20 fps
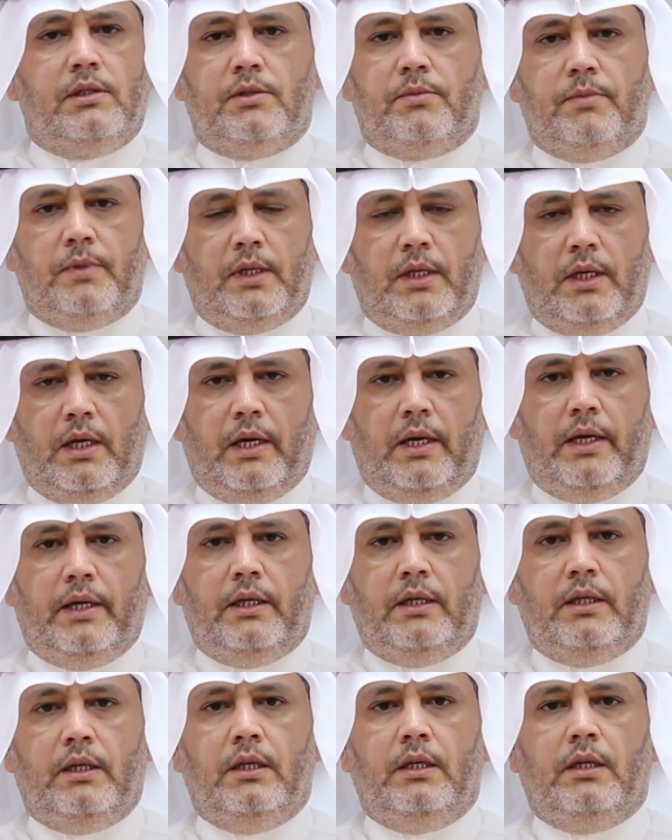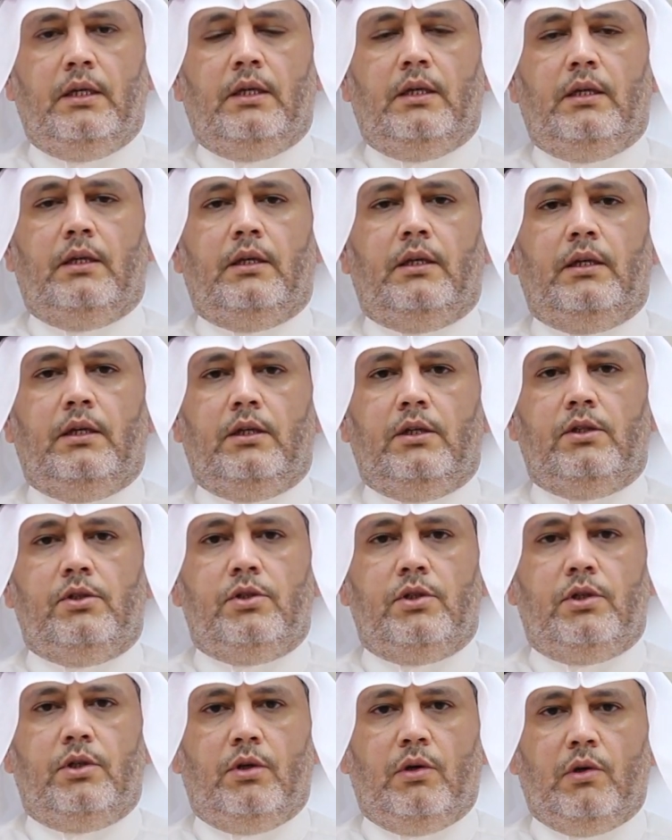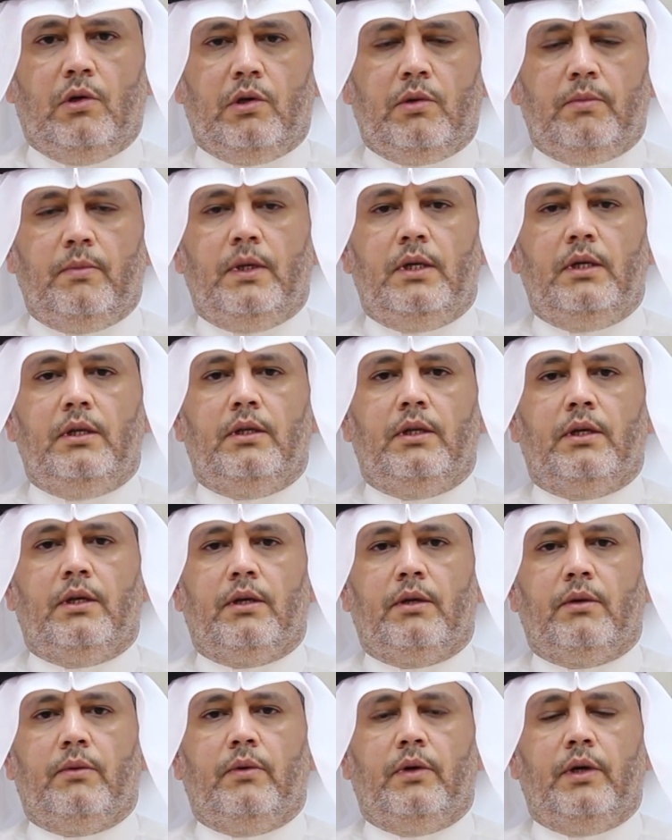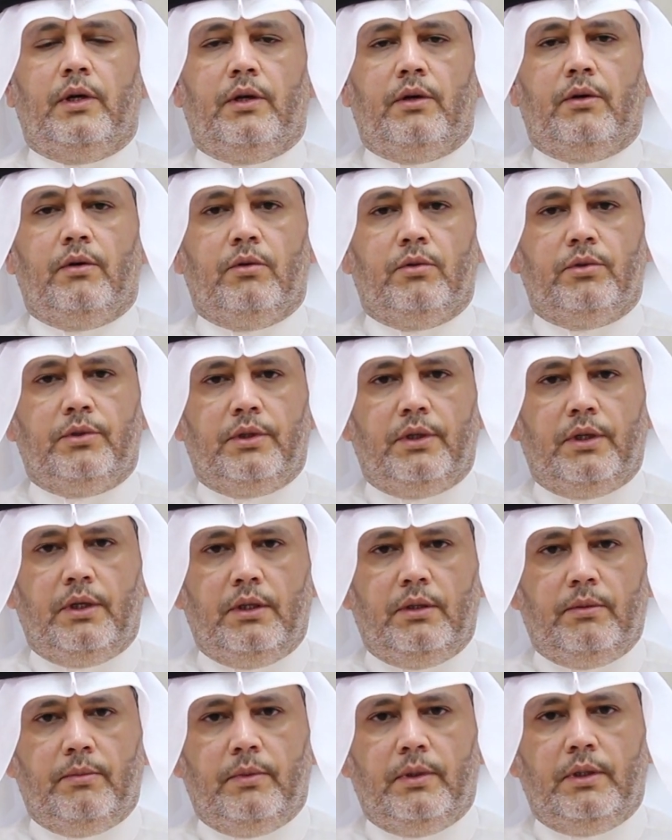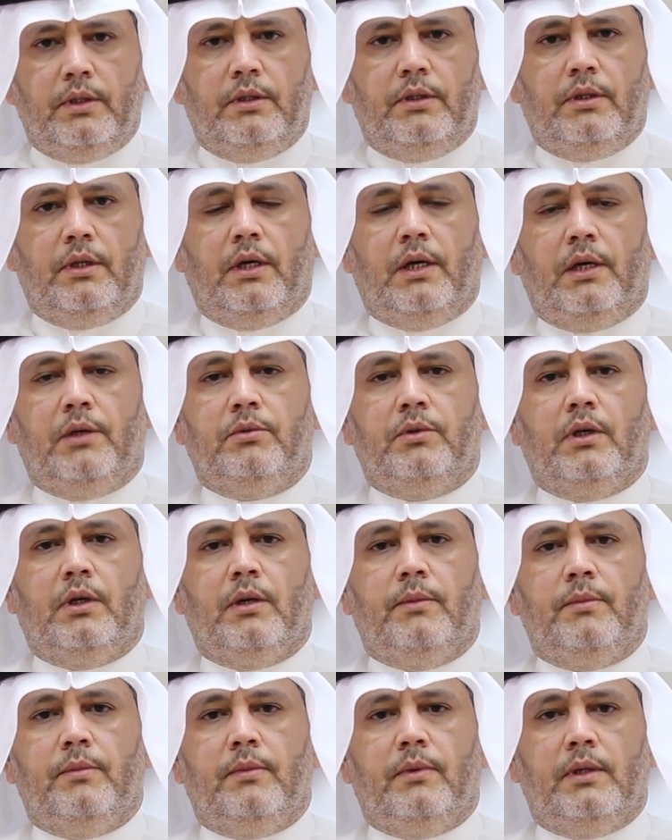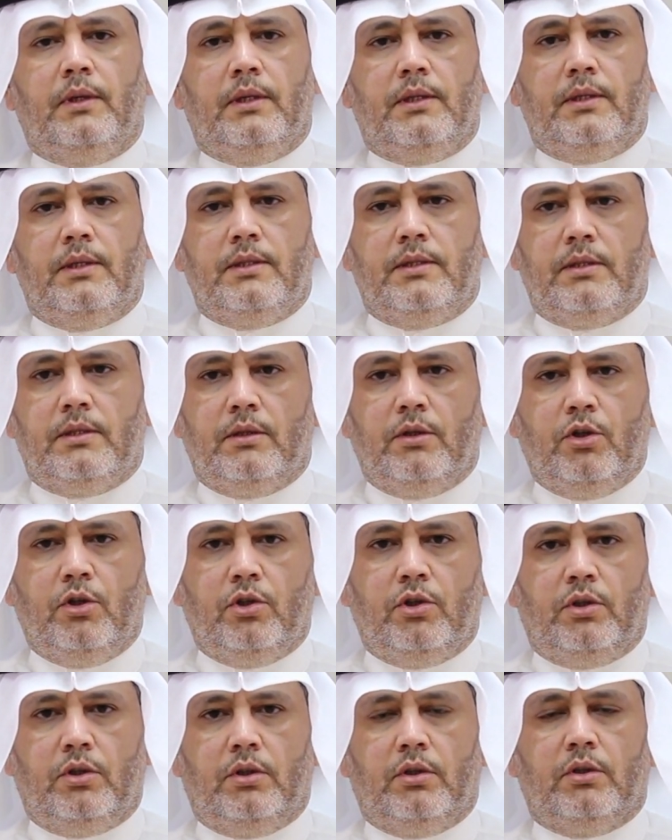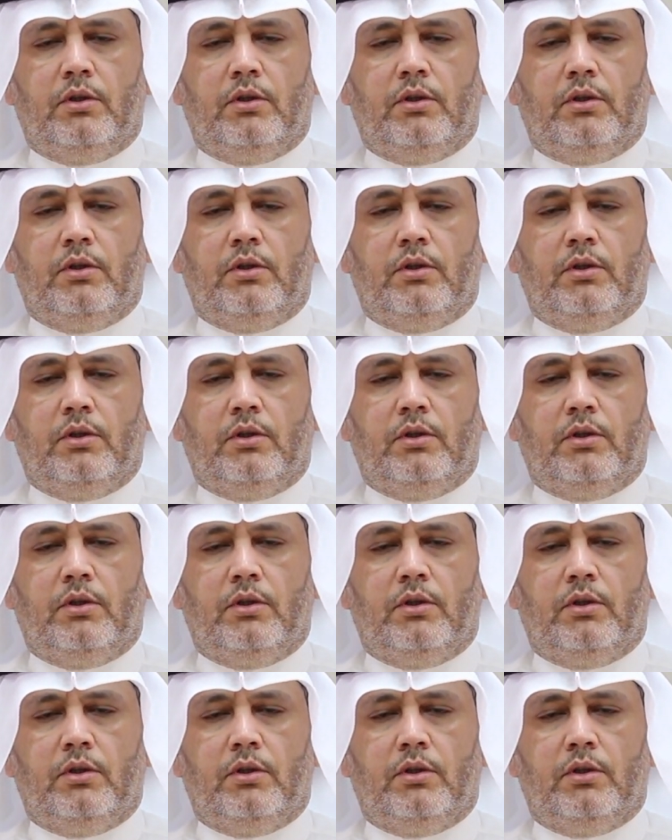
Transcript: benign, EEG normal, they require no treatment, the outcome is good.